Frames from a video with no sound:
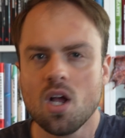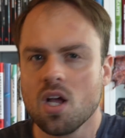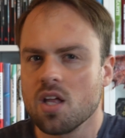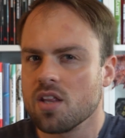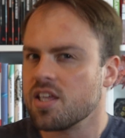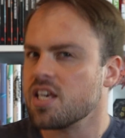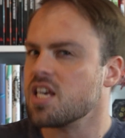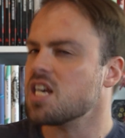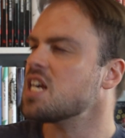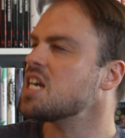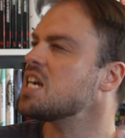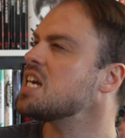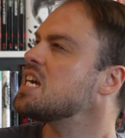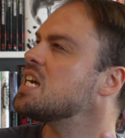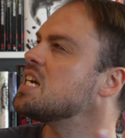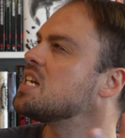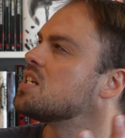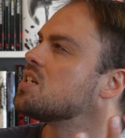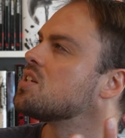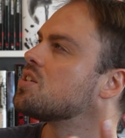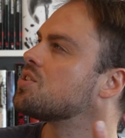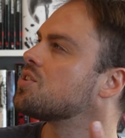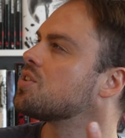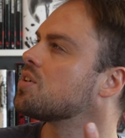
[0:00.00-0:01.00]
the
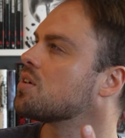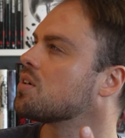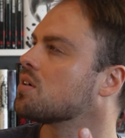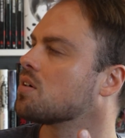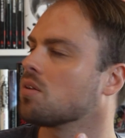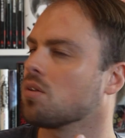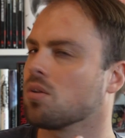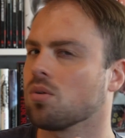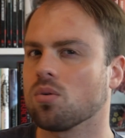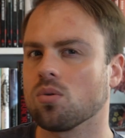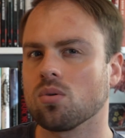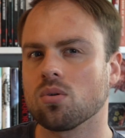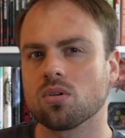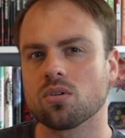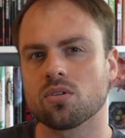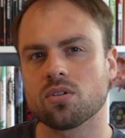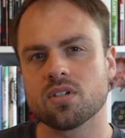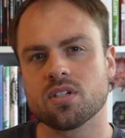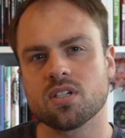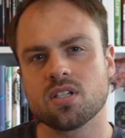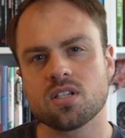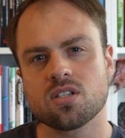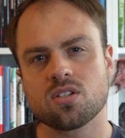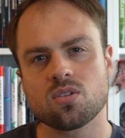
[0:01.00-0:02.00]
internal order
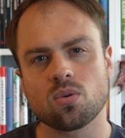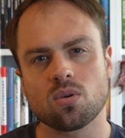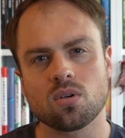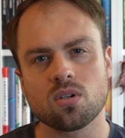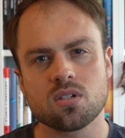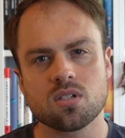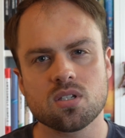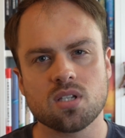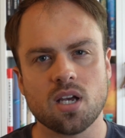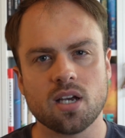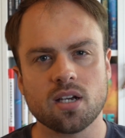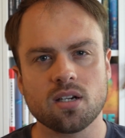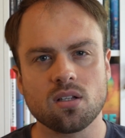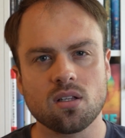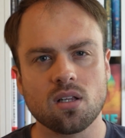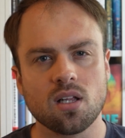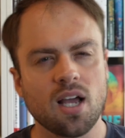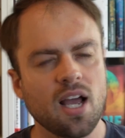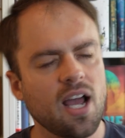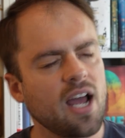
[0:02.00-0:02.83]
and disorder cycle,